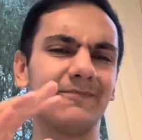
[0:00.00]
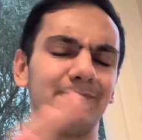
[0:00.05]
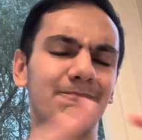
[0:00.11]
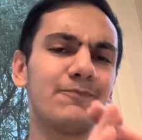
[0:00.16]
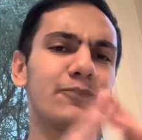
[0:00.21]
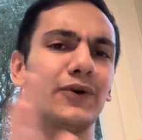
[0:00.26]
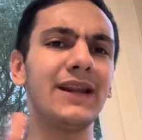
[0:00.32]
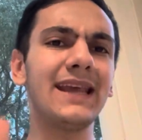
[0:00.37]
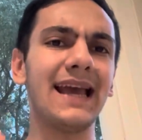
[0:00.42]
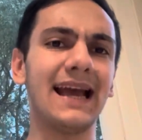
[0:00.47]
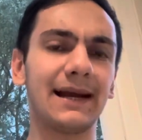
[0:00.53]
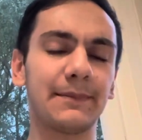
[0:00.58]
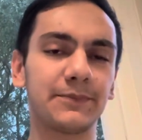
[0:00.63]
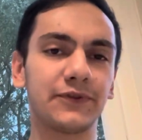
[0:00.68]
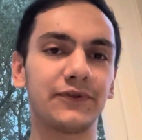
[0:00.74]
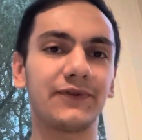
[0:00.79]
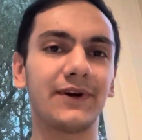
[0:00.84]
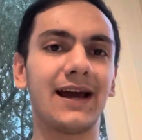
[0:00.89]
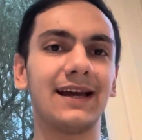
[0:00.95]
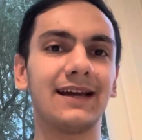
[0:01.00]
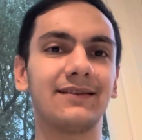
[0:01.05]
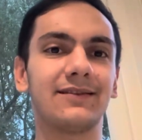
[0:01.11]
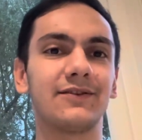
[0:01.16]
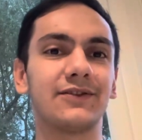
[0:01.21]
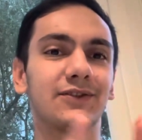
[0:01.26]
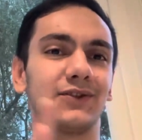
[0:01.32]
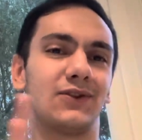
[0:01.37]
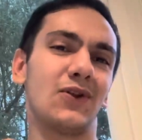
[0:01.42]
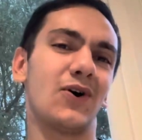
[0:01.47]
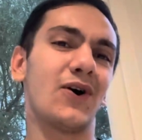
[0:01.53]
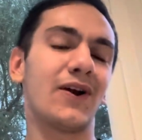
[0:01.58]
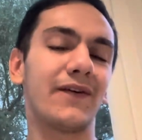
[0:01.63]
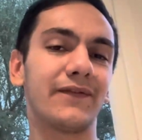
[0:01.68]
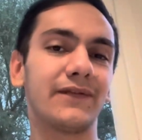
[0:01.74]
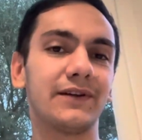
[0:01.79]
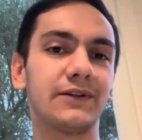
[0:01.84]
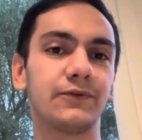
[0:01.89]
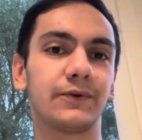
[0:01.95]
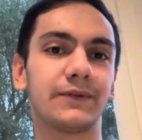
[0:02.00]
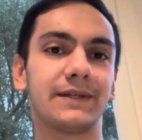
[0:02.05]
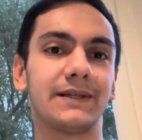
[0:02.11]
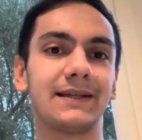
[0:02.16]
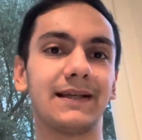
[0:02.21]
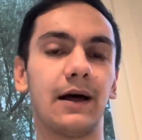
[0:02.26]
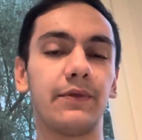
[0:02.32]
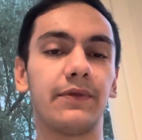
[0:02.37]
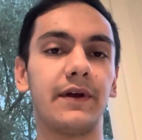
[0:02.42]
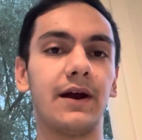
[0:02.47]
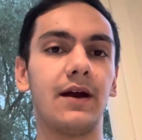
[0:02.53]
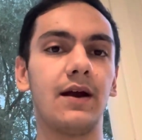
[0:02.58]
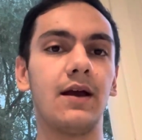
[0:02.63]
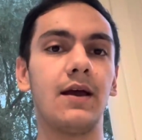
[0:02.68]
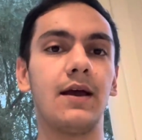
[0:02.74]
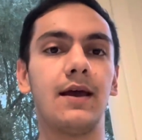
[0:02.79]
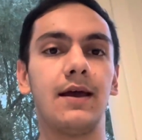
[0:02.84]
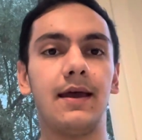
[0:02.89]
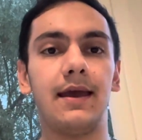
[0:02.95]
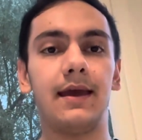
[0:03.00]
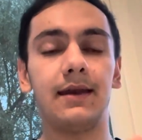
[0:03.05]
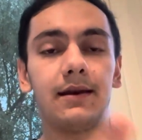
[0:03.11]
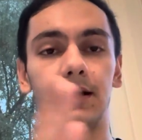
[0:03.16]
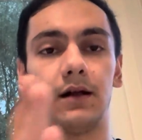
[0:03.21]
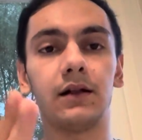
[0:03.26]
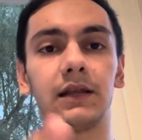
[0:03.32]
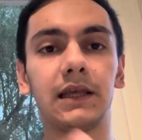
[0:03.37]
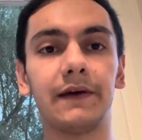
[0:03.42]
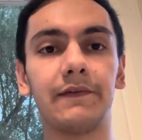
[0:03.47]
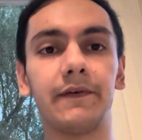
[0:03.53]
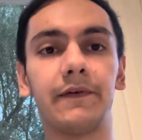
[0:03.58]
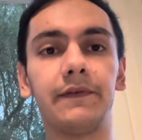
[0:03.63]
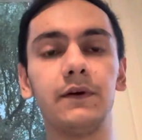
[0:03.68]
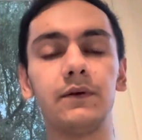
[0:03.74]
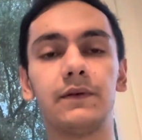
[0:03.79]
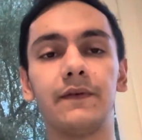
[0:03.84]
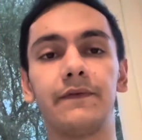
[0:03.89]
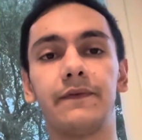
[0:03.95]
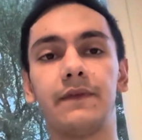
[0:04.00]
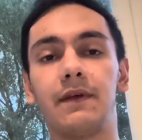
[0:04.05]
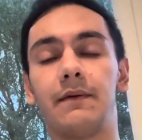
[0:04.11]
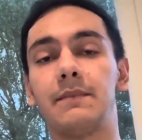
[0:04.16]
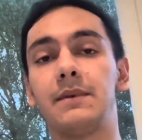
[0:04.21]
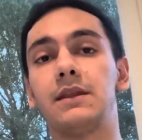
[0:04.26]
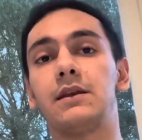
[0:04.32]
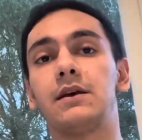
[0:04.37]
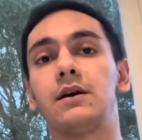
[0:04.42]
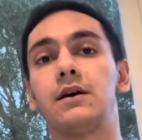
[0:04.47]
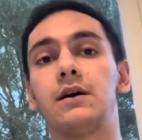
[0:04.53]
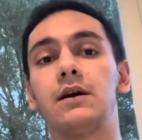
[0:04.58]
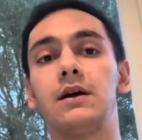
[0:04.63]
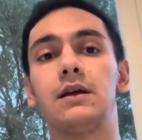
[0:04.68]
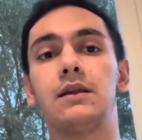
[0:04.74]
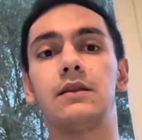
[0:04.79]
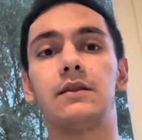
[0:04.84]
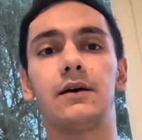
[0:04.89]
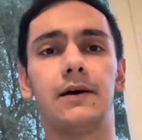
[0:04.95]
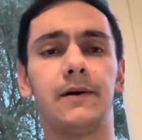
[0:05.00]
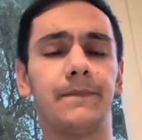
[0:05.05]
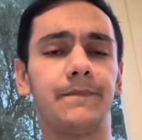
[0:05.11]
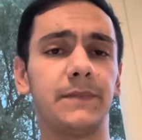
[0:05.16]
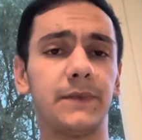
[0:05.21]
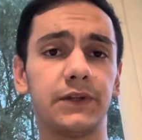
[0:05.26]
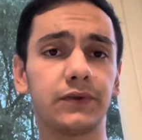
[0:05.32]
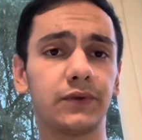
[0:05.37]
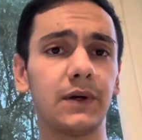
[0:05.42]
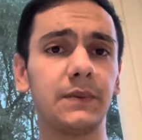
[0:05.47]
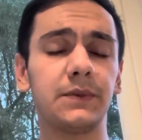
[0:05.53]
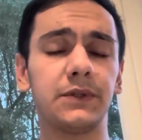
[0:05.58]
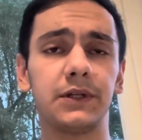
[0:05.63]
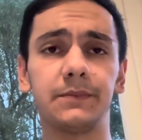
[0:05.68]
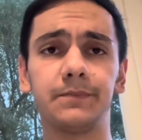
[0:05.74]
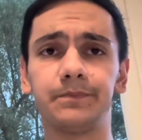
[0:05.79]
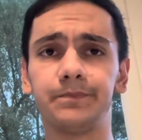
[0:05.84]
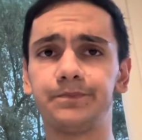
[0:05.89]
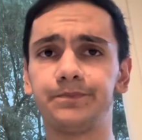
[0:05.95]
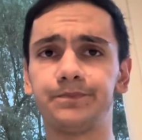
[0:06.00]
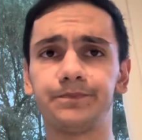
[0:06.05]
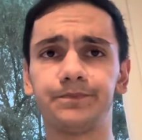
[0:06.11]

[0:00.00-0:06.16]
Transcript: Pretty abstract. There's a lot of resources out there, and I'll give a few of them in the description.